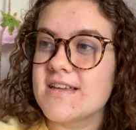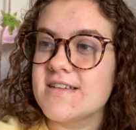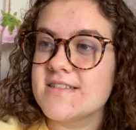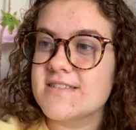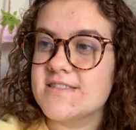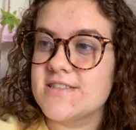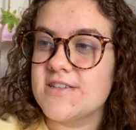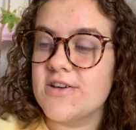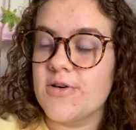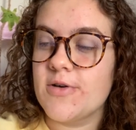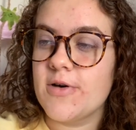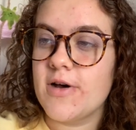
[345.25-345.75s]

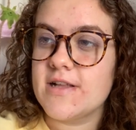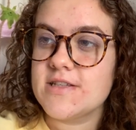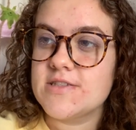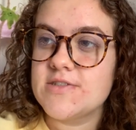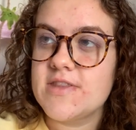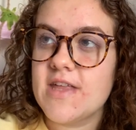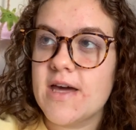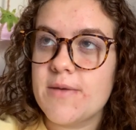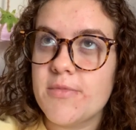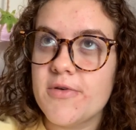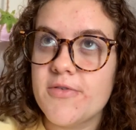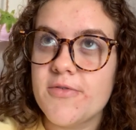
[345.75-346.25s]
So I'll do
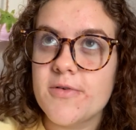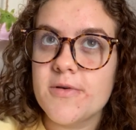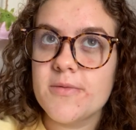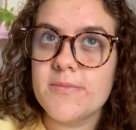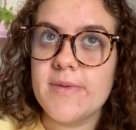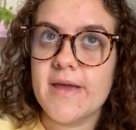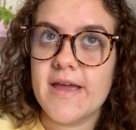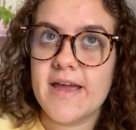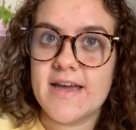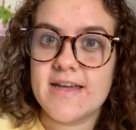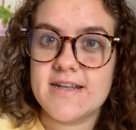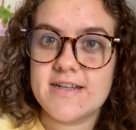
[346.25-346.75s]
that before
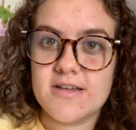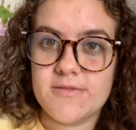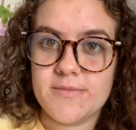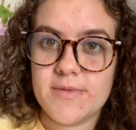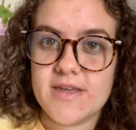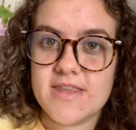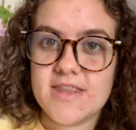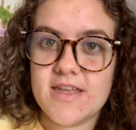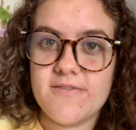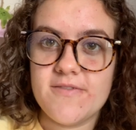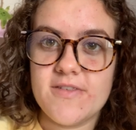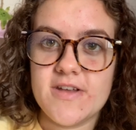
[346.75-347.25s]
band, I'll
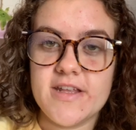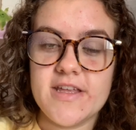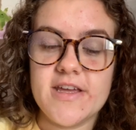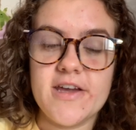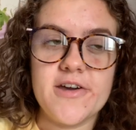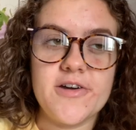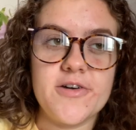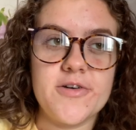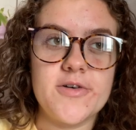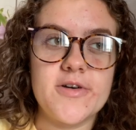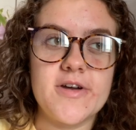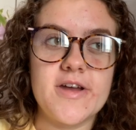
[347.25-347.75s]
make that
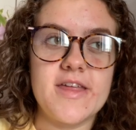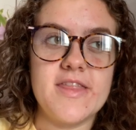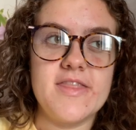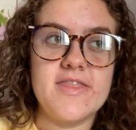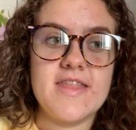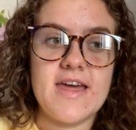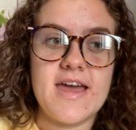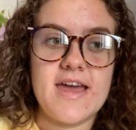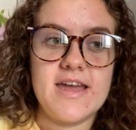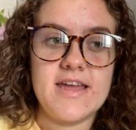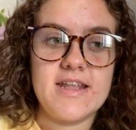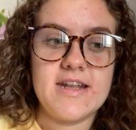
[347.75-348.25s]
video, and
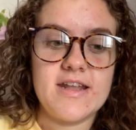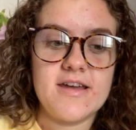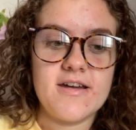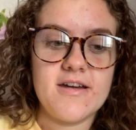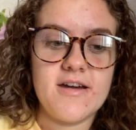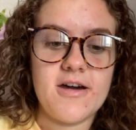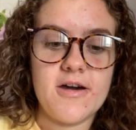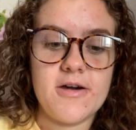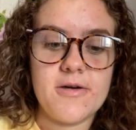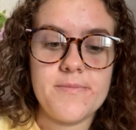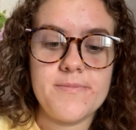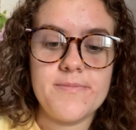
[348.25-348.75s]
then
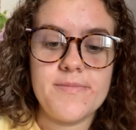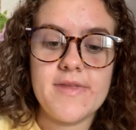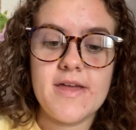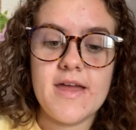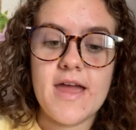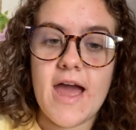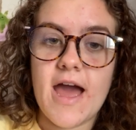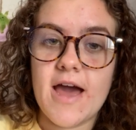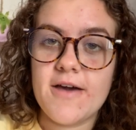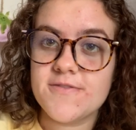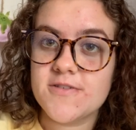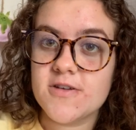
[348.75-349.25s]

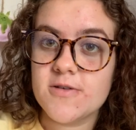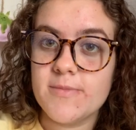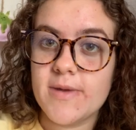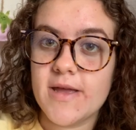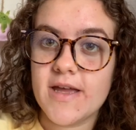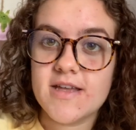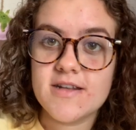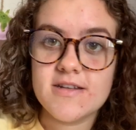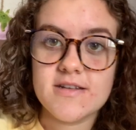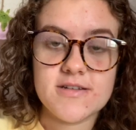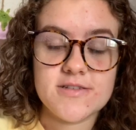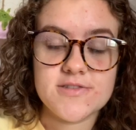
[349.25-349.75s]
after
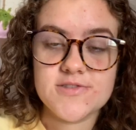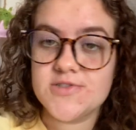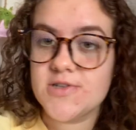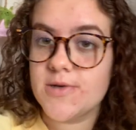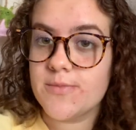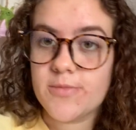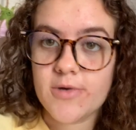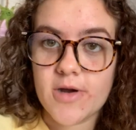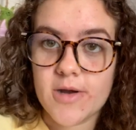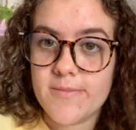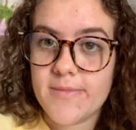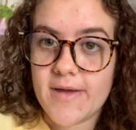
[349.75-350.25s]
band I'll
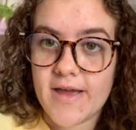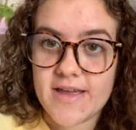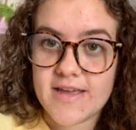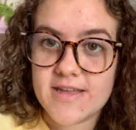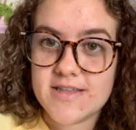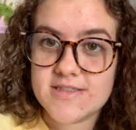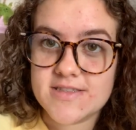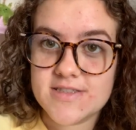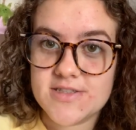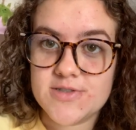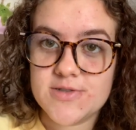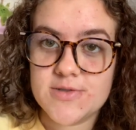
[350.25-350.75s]
jump right back
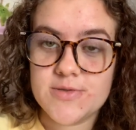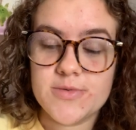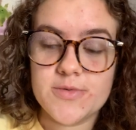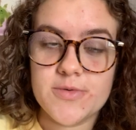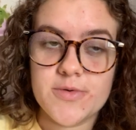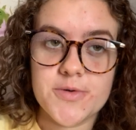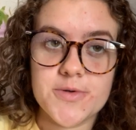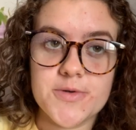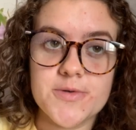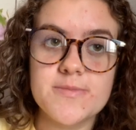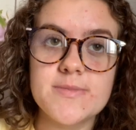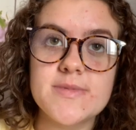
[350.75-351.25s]
into
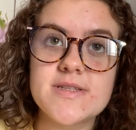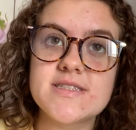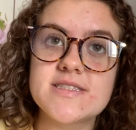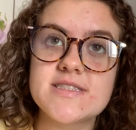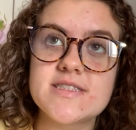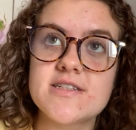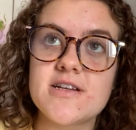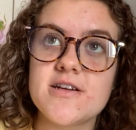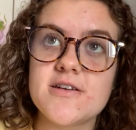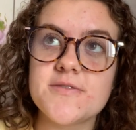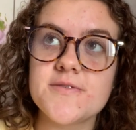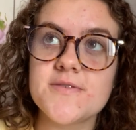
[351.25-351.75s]
recruitment
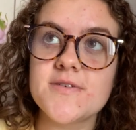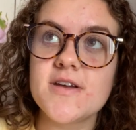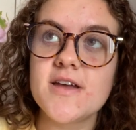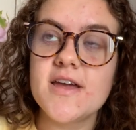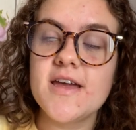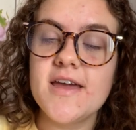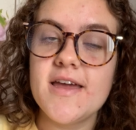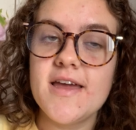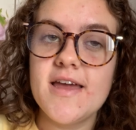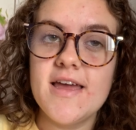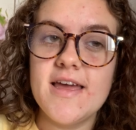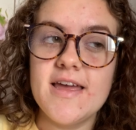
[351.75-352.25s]
stuff,
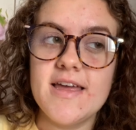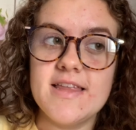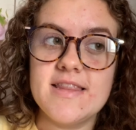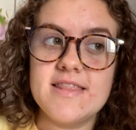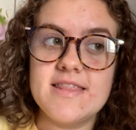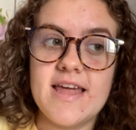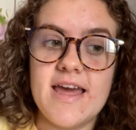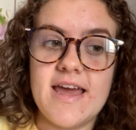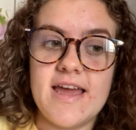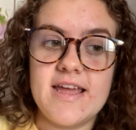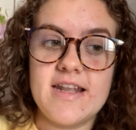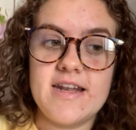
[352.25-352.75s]
and
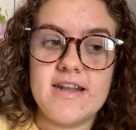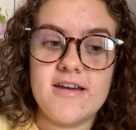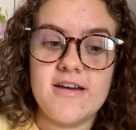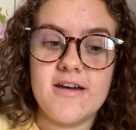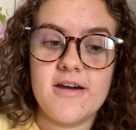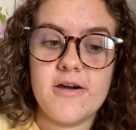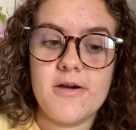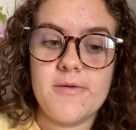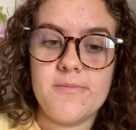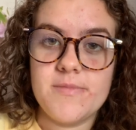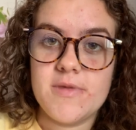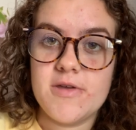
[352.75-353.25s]
then
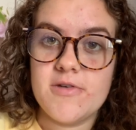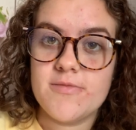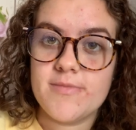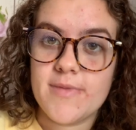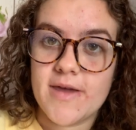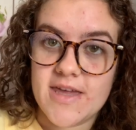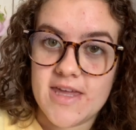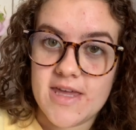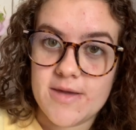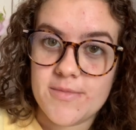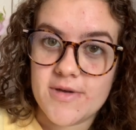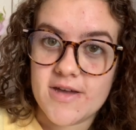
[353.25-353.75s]
meet with my
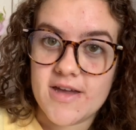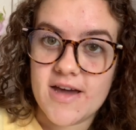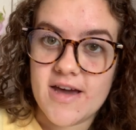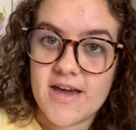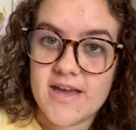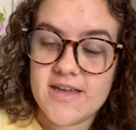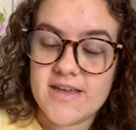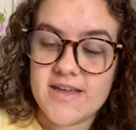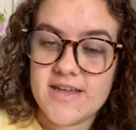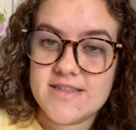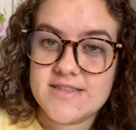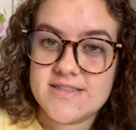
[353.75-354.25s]
Gamma Chi
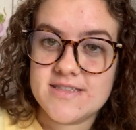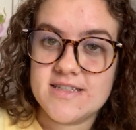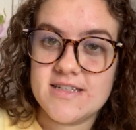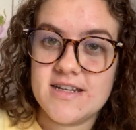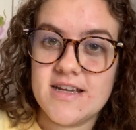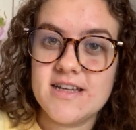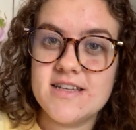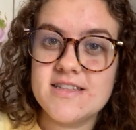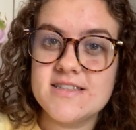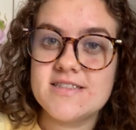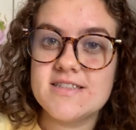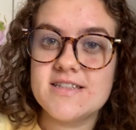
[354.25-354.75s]
again
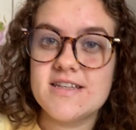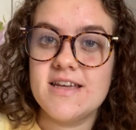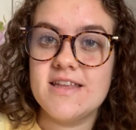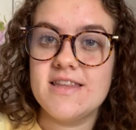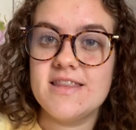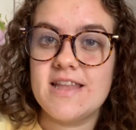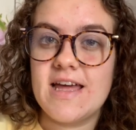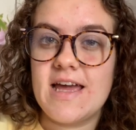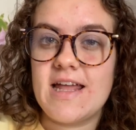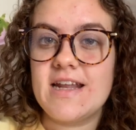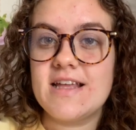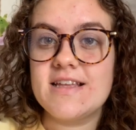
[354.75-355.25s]
tonight,
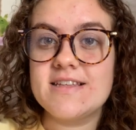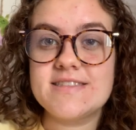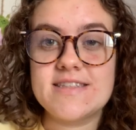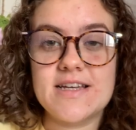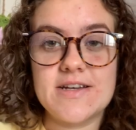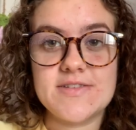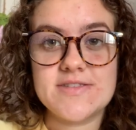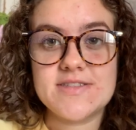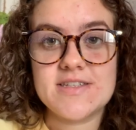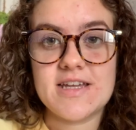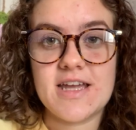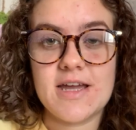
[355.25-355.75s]
and then it
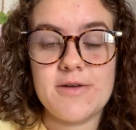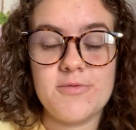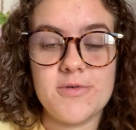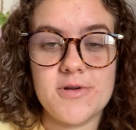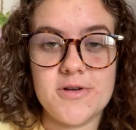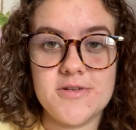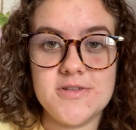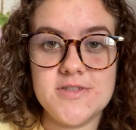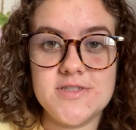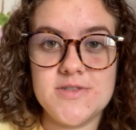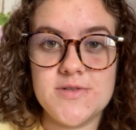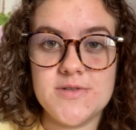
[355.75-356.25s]
sounds like
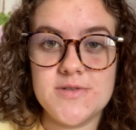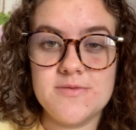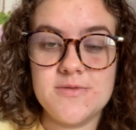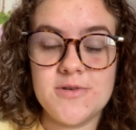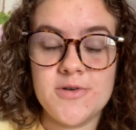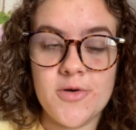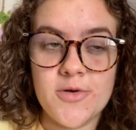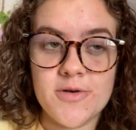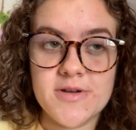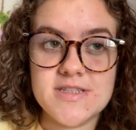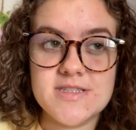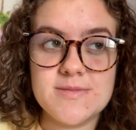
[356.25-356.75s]
we're going
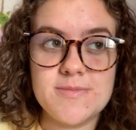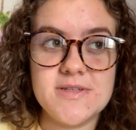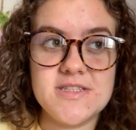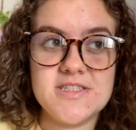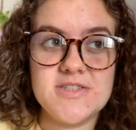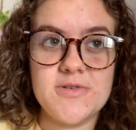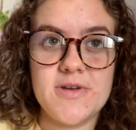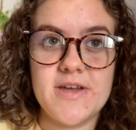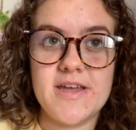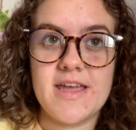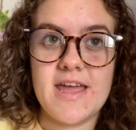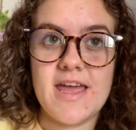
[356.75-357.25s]
to be
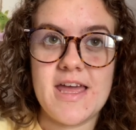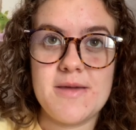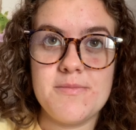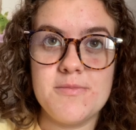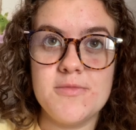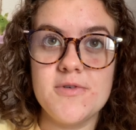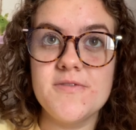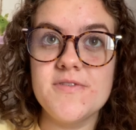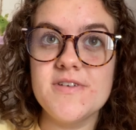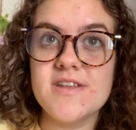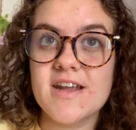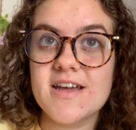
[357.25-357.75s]
doing a
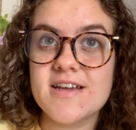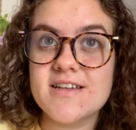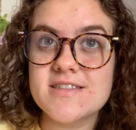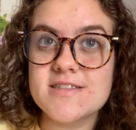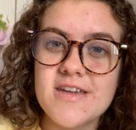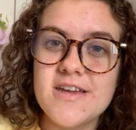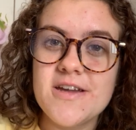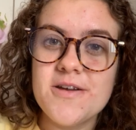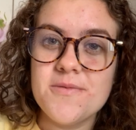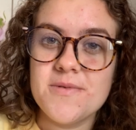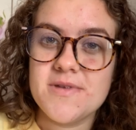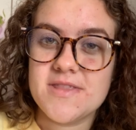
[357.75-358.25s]
movie night
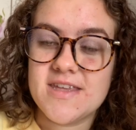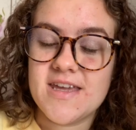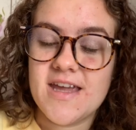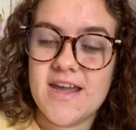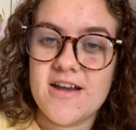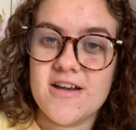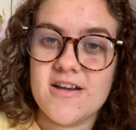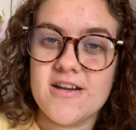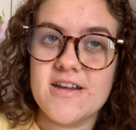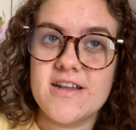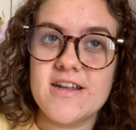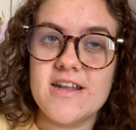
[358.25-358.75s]
with
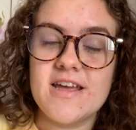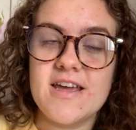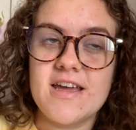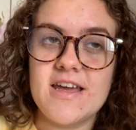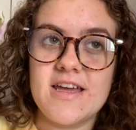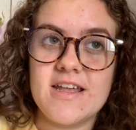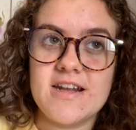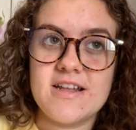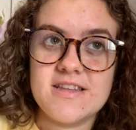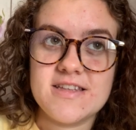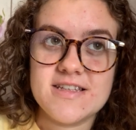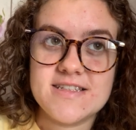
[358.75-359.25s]
Karen
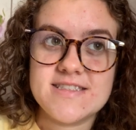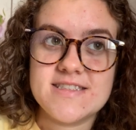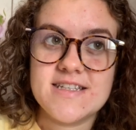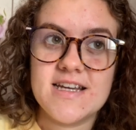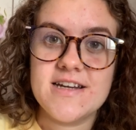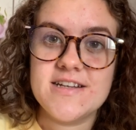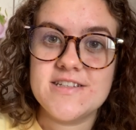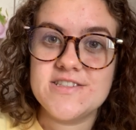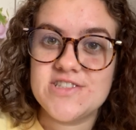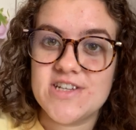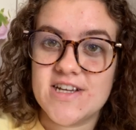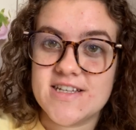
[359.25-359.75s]
and
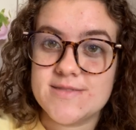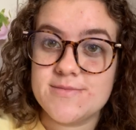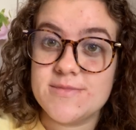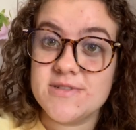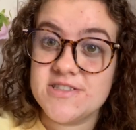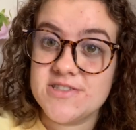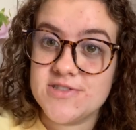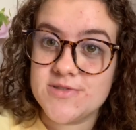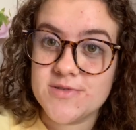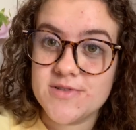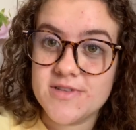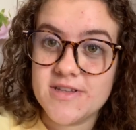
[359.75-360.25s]
Alyssa and Jasmine
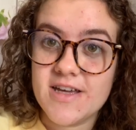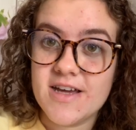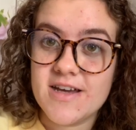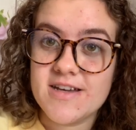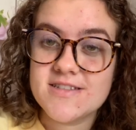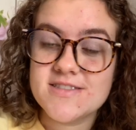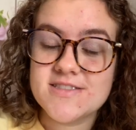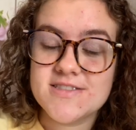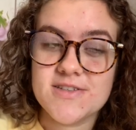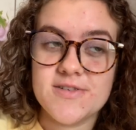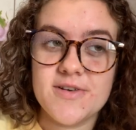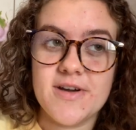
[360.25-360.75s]
and Julia,
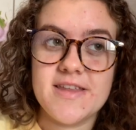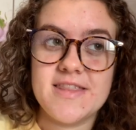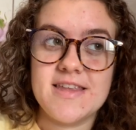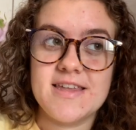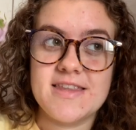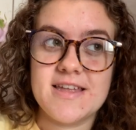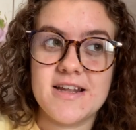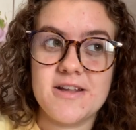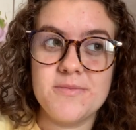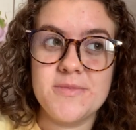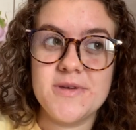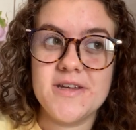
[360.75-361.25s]
so I think
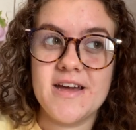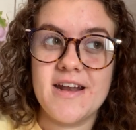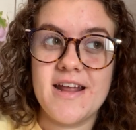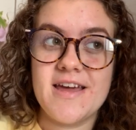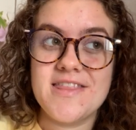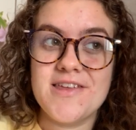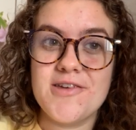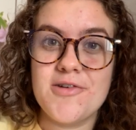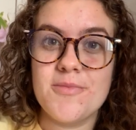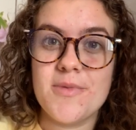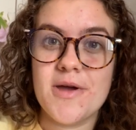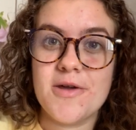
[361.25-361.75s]
that'll be good. I
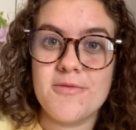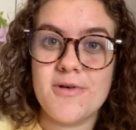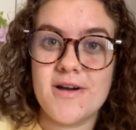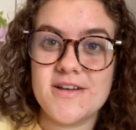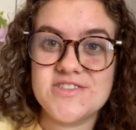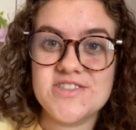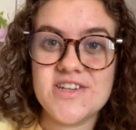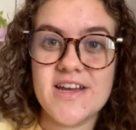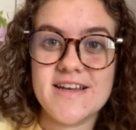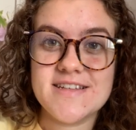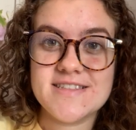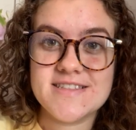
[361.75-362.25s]
think we might
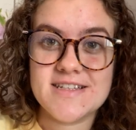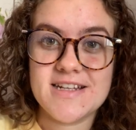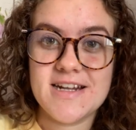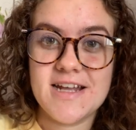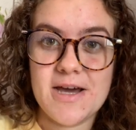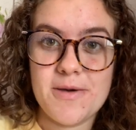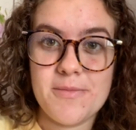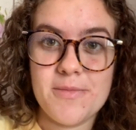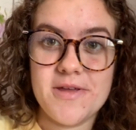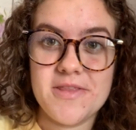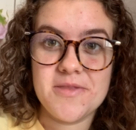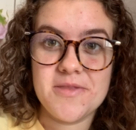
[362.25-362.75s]
watch
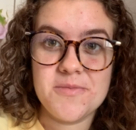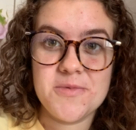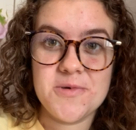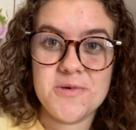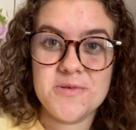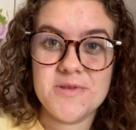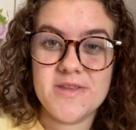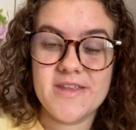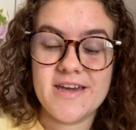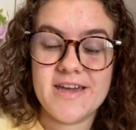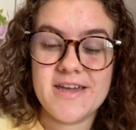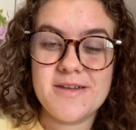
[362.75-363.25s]
Escanaba
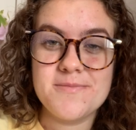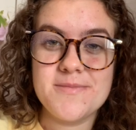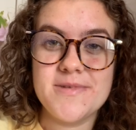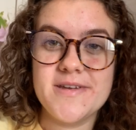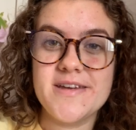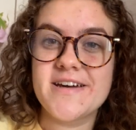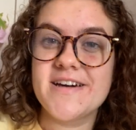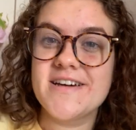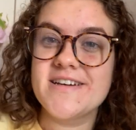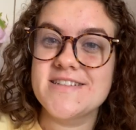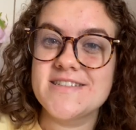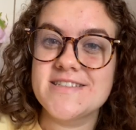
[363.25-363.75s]
Moonlight
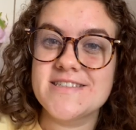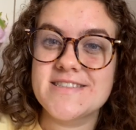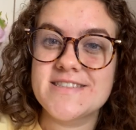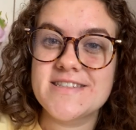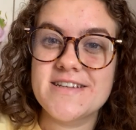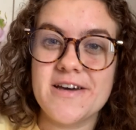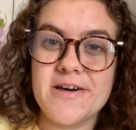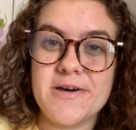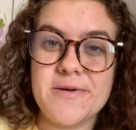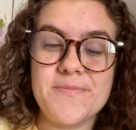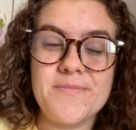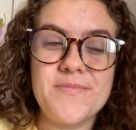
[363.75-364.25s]
because
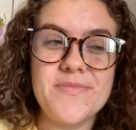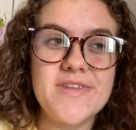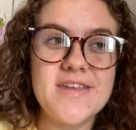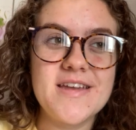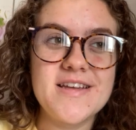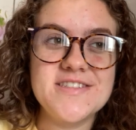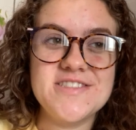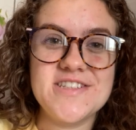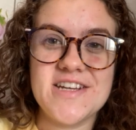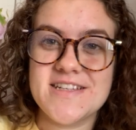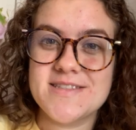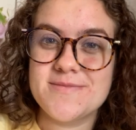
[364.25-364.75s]

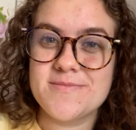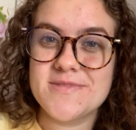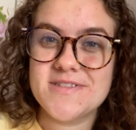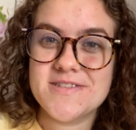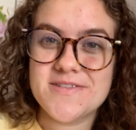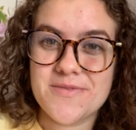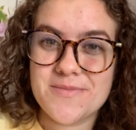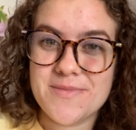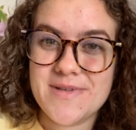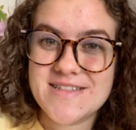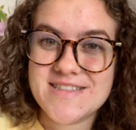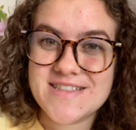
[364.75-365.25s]
Jasmine is
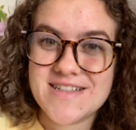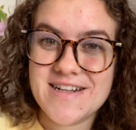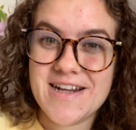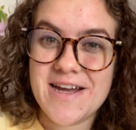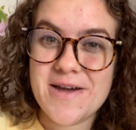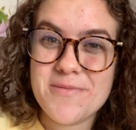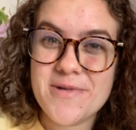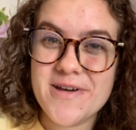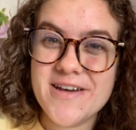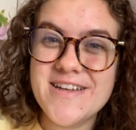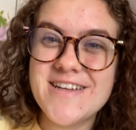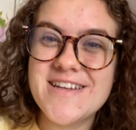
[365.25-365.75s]
from
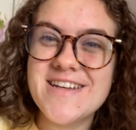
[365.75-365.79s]
Escanaba.